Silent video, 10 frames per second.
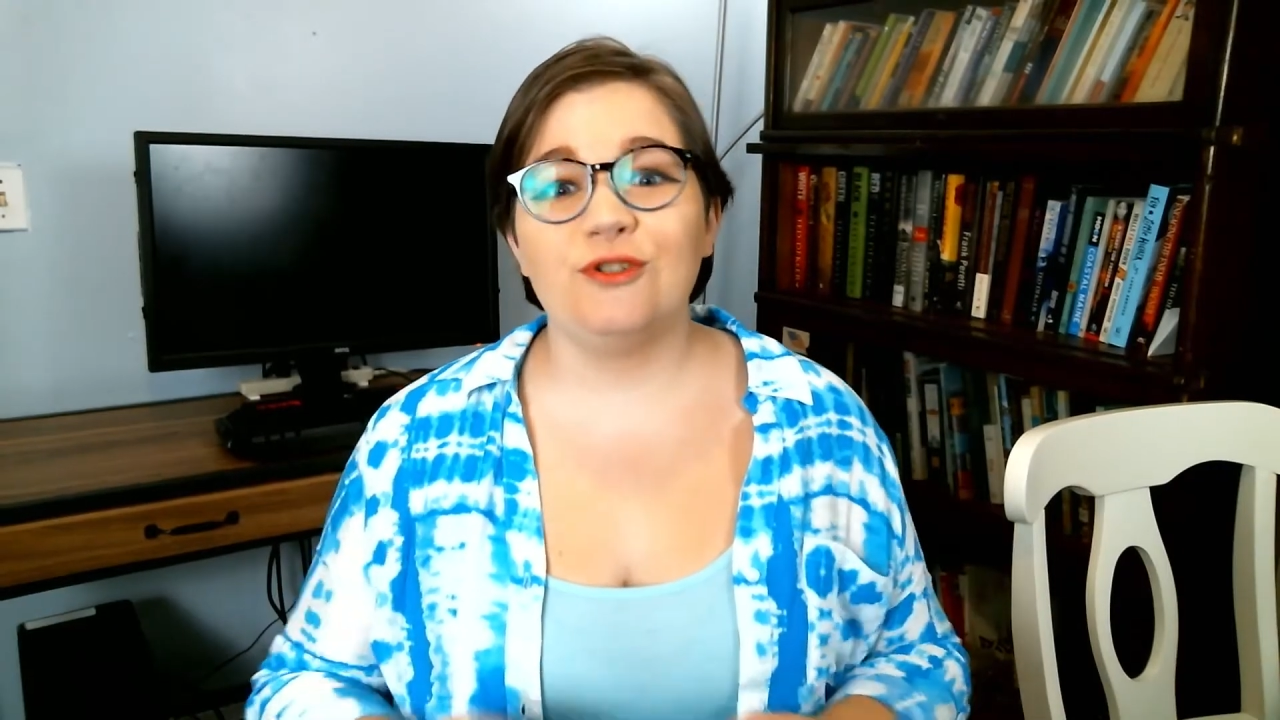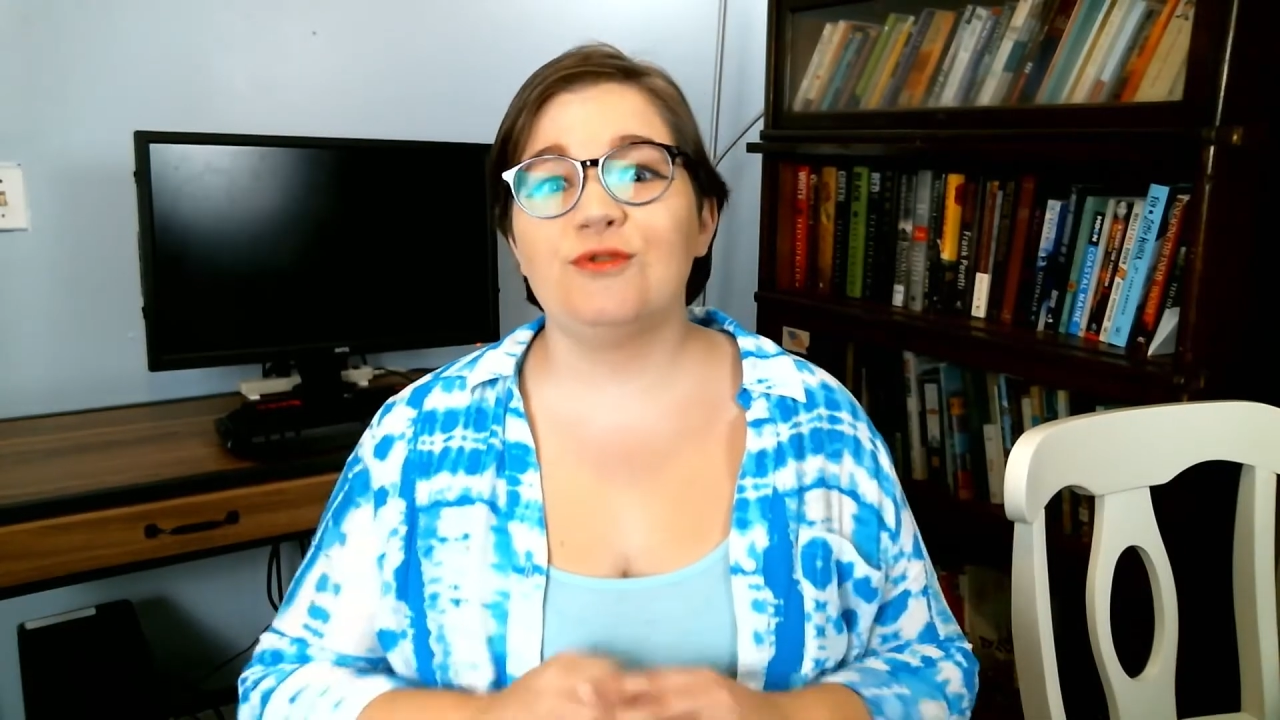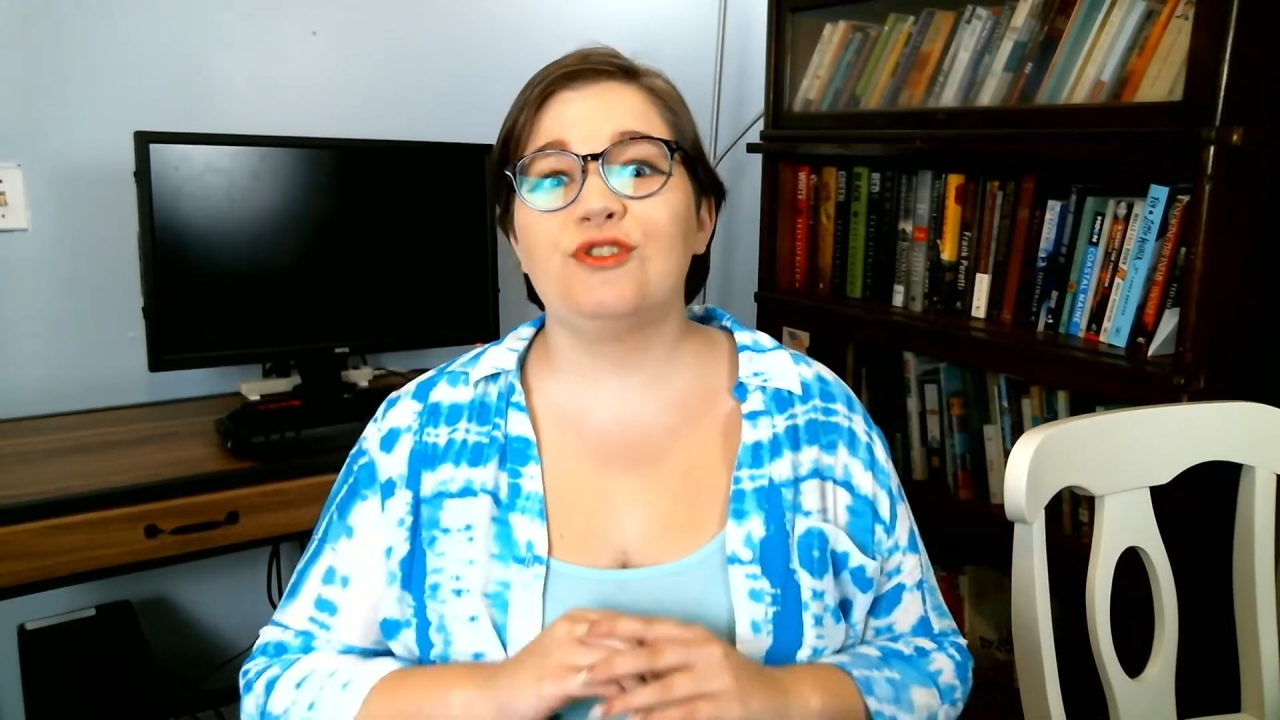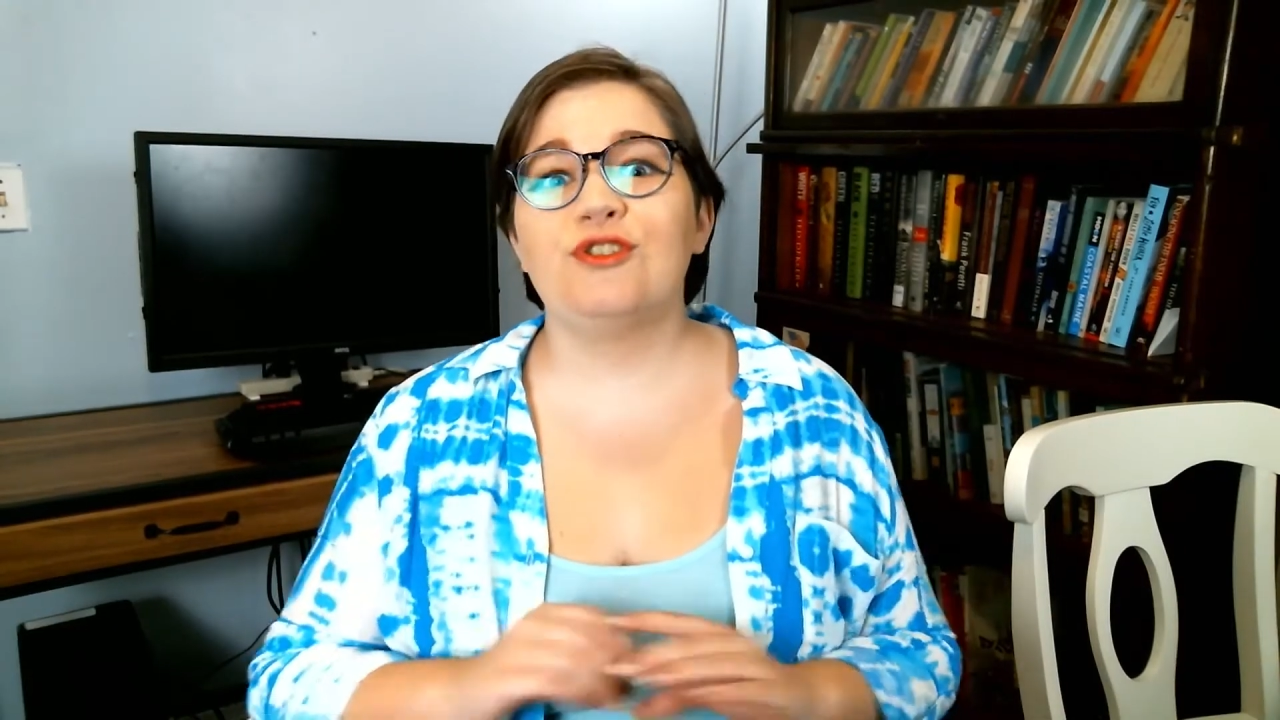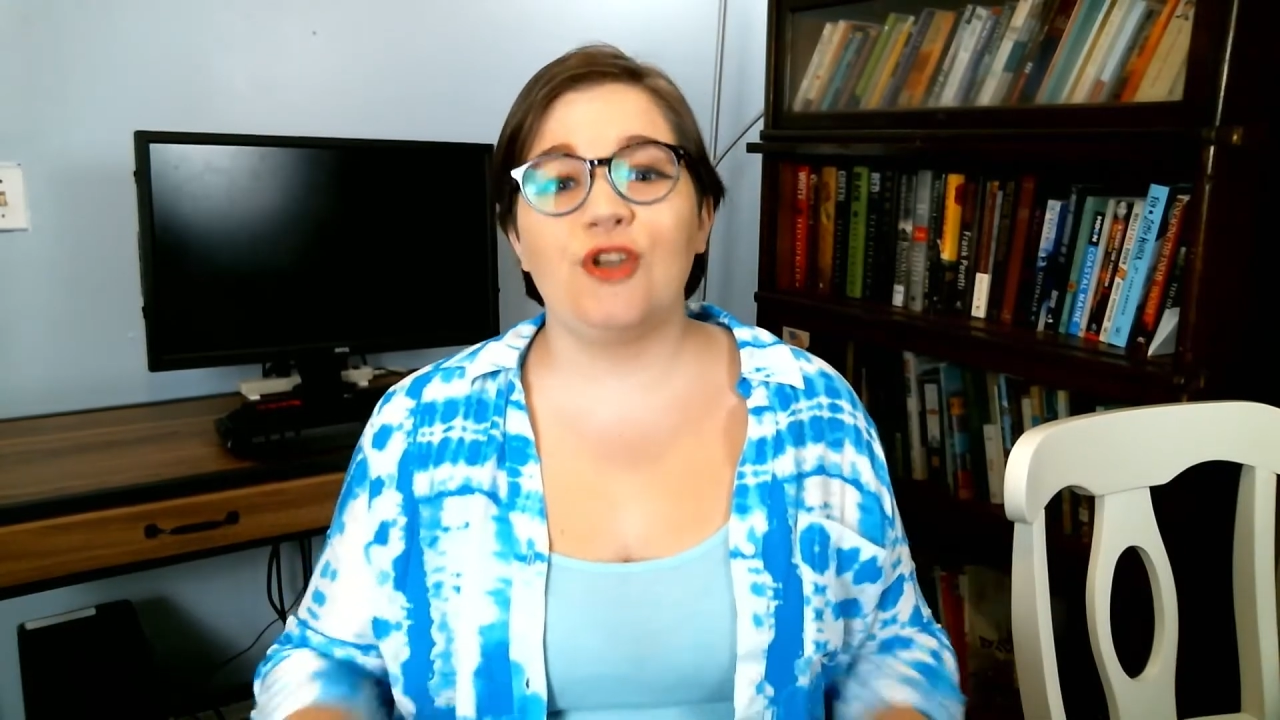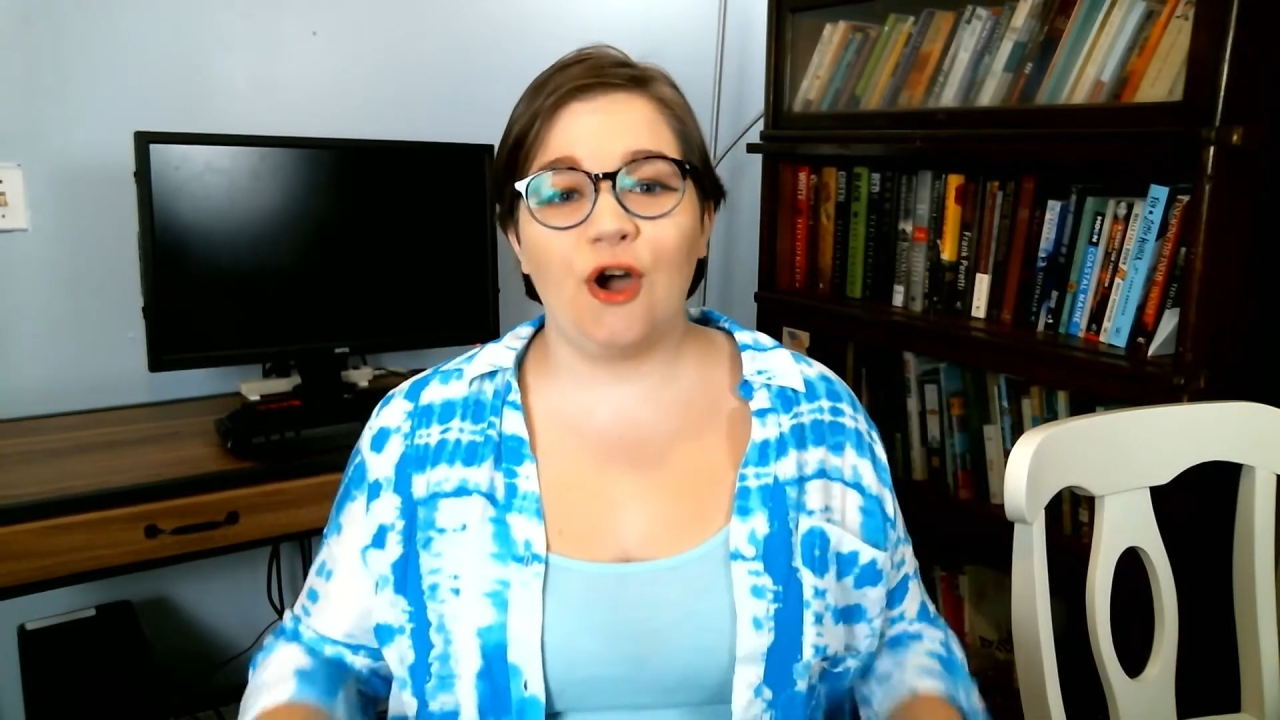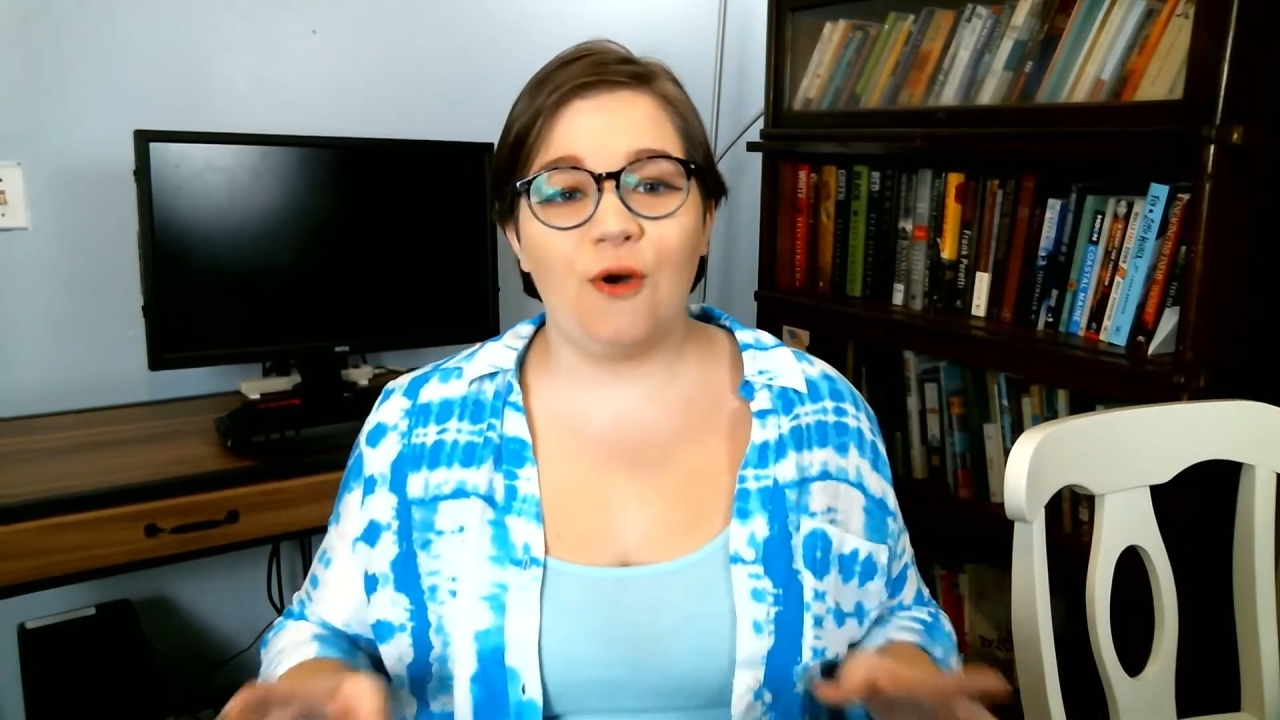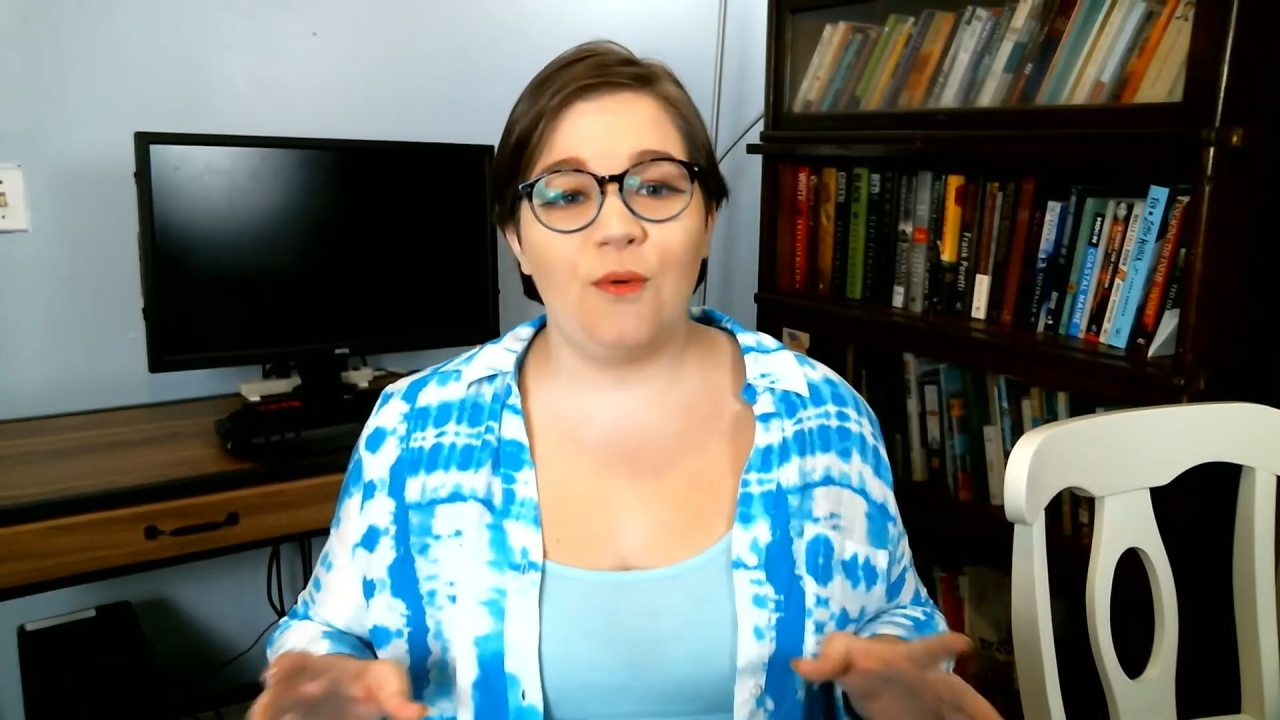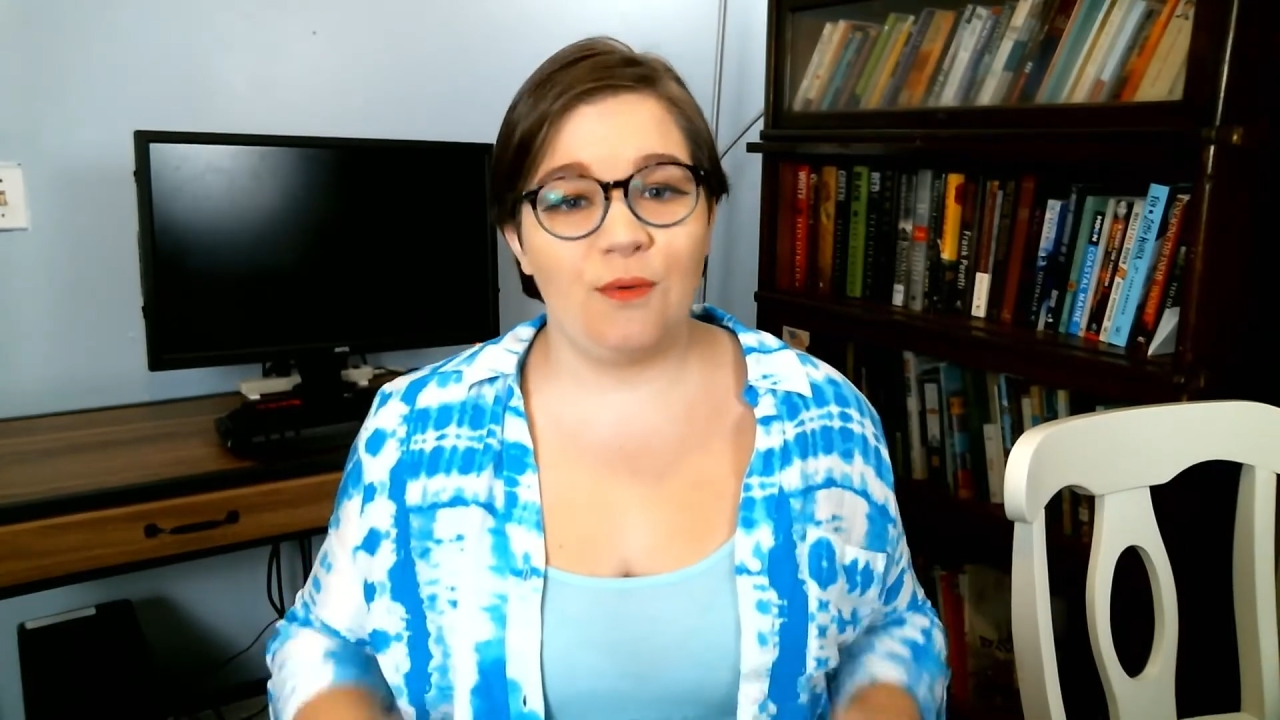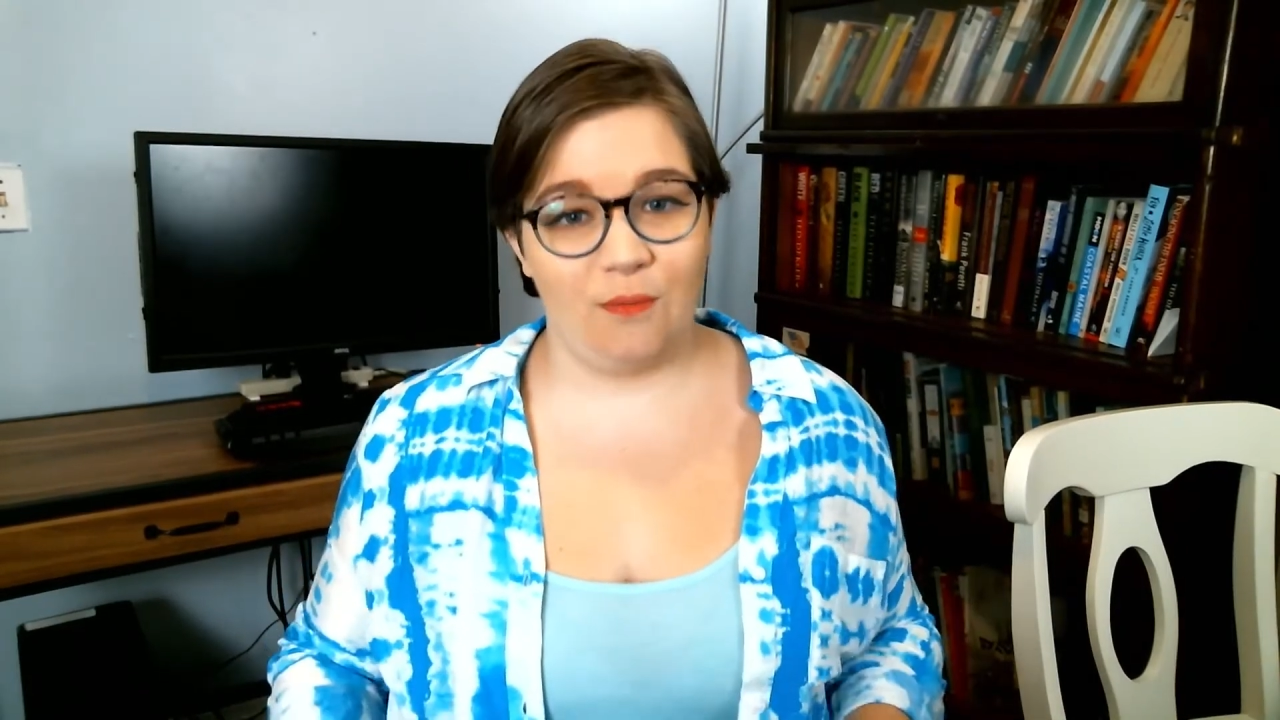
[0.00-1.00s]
do so